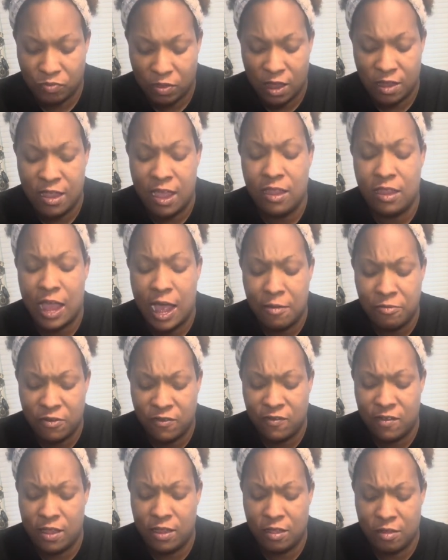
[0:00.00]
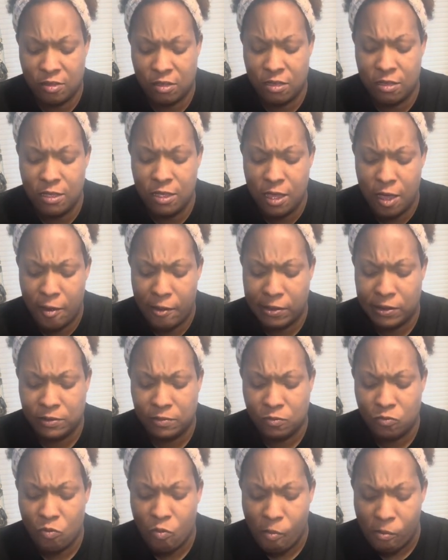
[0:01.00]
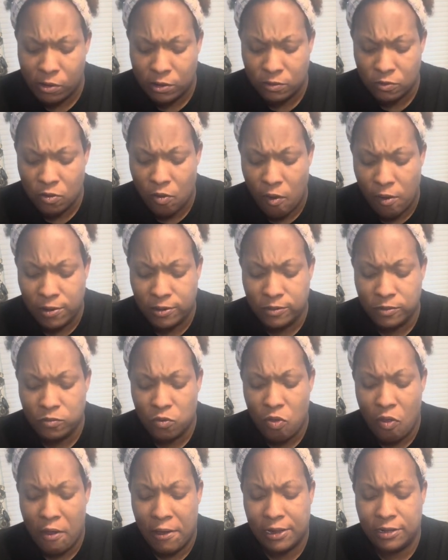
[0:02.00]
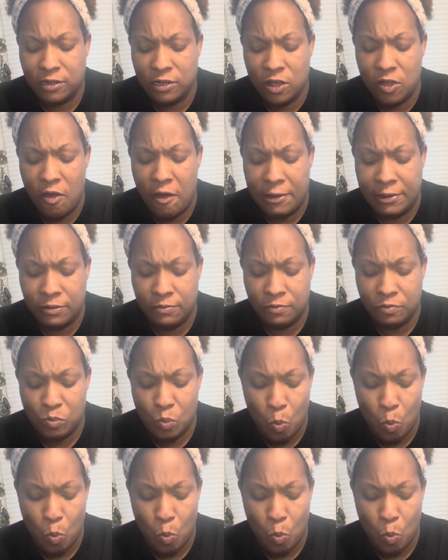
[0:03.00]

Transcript: That lobster tail was good. How